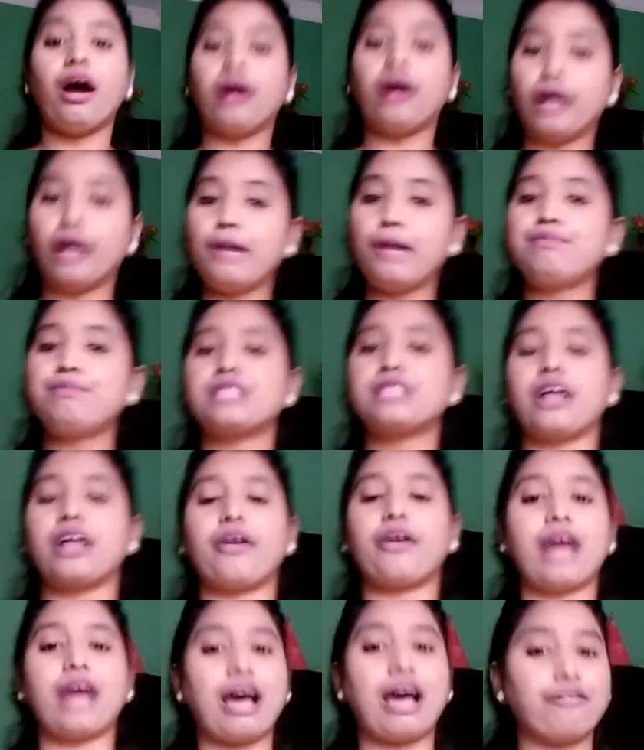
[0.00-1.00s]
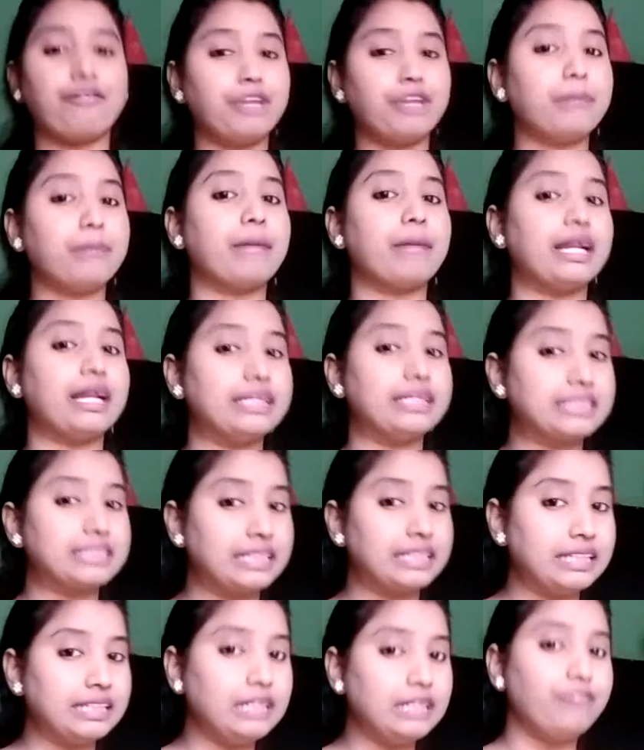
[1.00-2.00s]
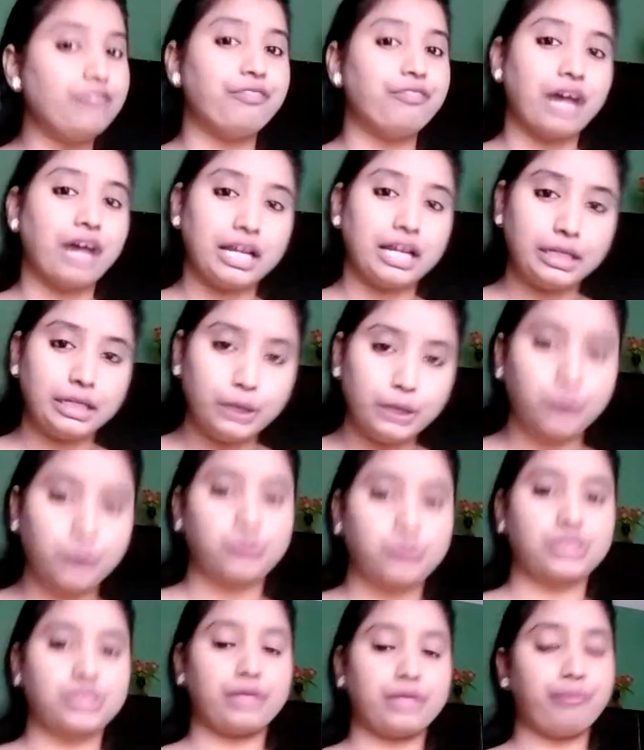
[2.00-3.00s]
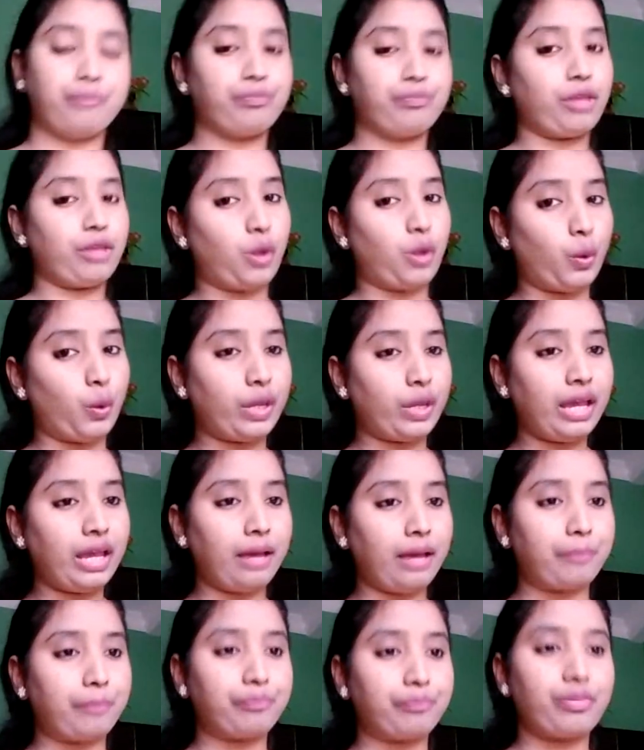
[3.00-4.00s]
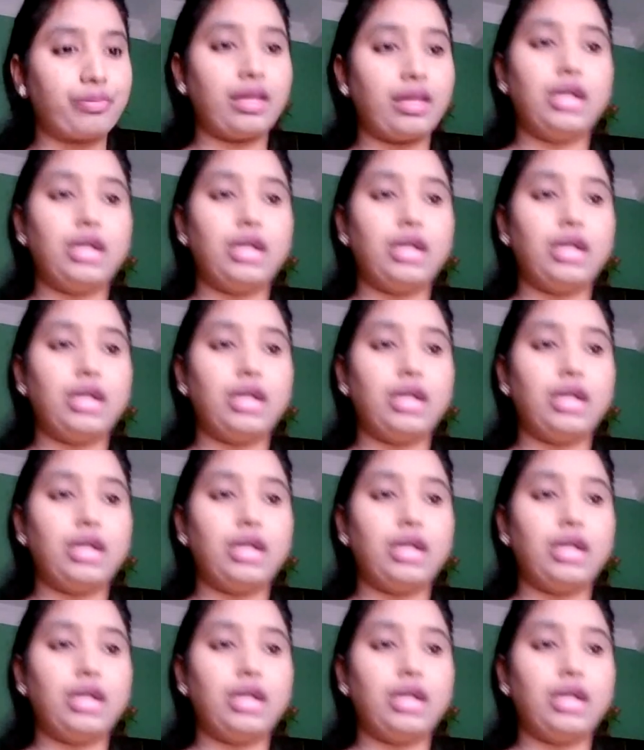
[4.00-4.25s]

Herbs are having medicinal values. Okay.